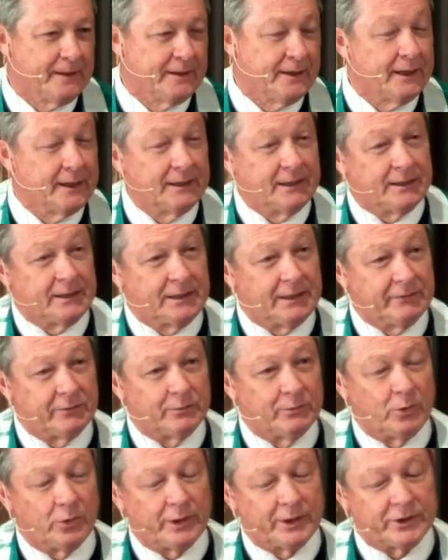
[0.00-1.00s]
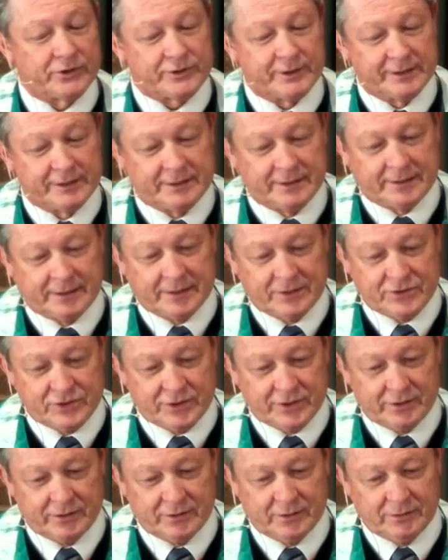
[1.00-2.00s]
And even more interesting to
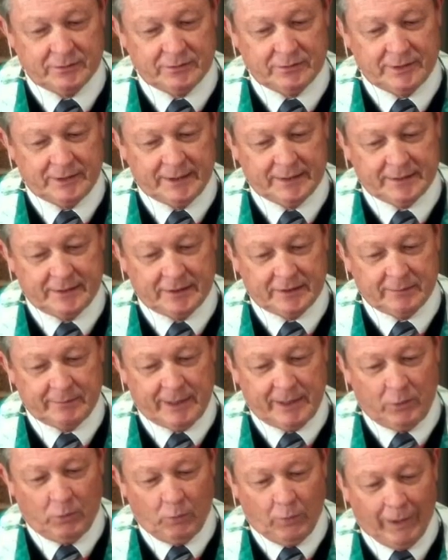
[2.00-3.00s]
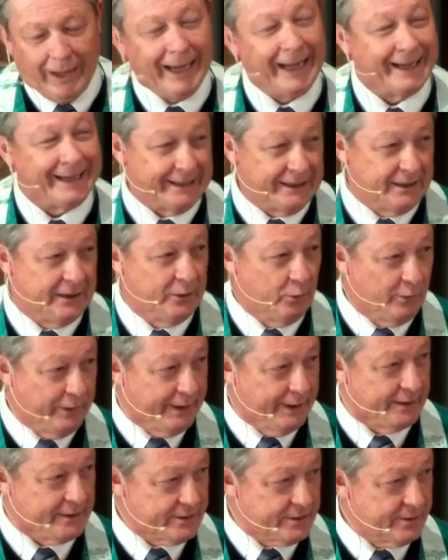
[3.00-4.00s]
consider and think about why he
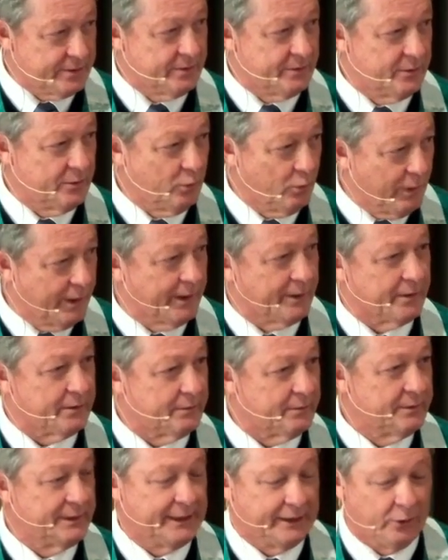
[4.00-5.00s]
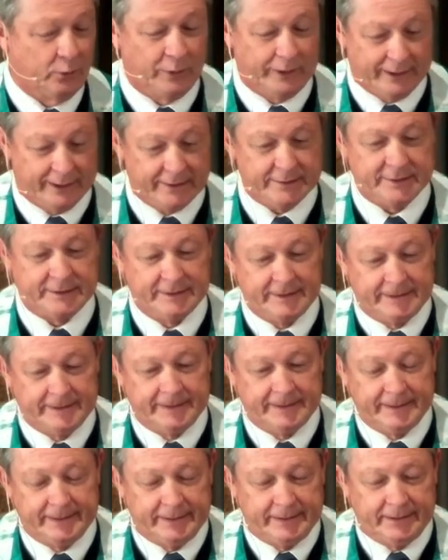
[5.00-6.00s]
went where he went.
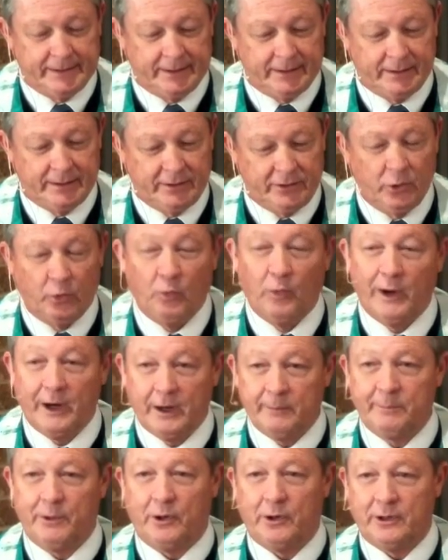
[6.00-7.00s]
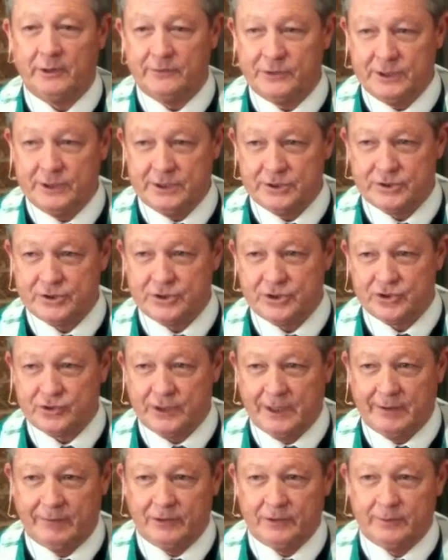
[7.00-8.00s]
The where part of Jesus'
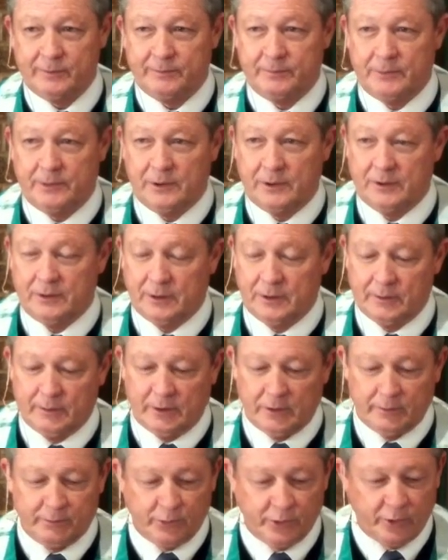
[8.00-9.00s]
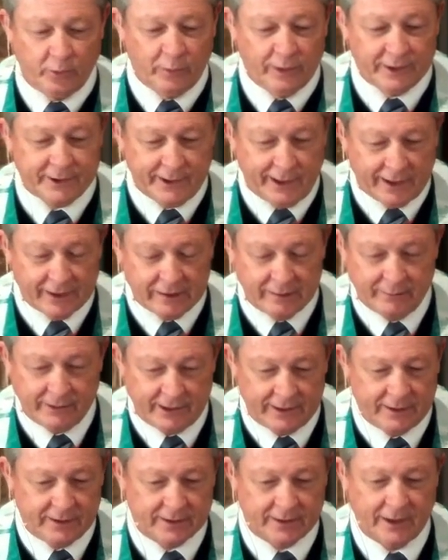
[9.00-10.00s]
travel are pretty well
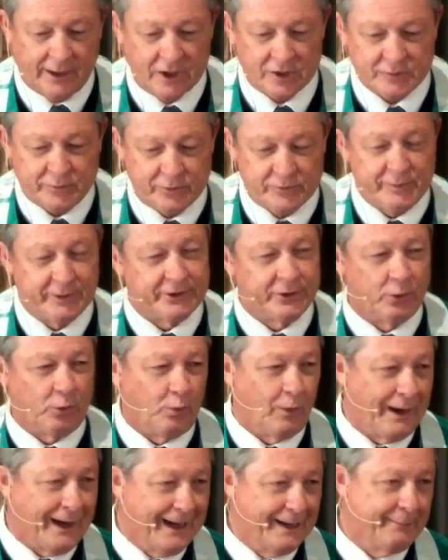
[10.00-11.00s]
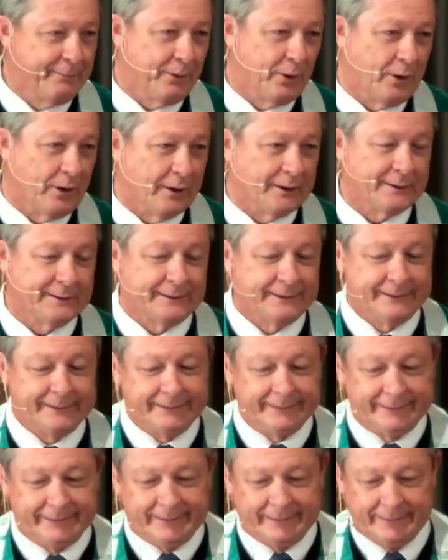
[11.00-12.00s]
documented in the Gospels, but the why part
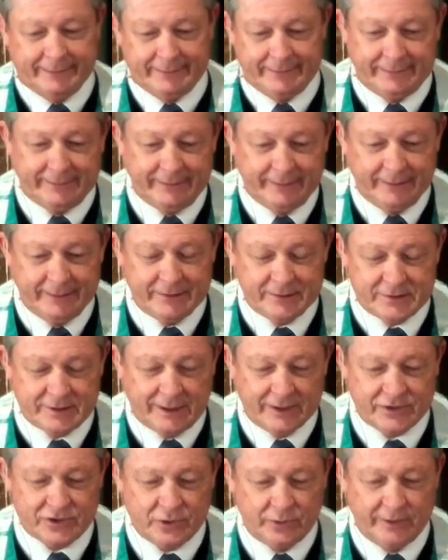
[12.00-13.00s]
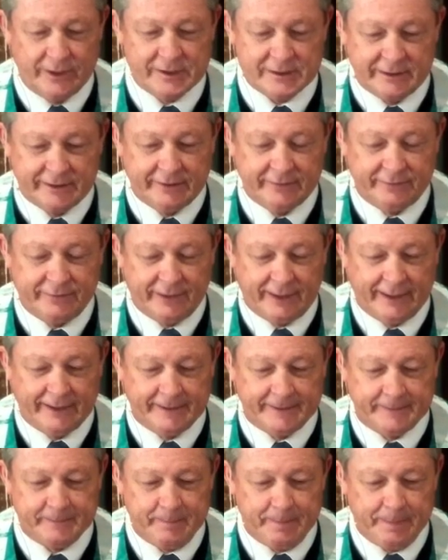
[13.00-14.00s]
is not so easily defined.